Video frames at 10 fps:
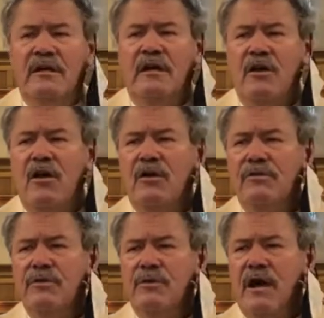and all
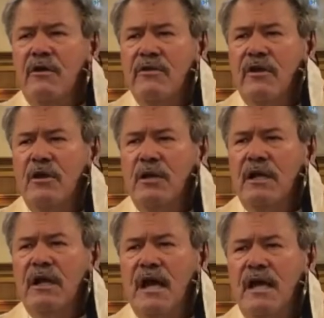throughout the Holy
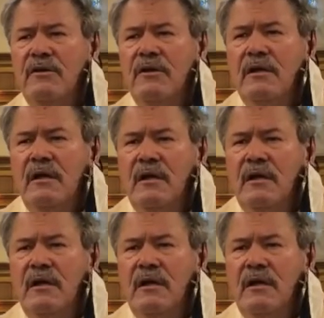Land,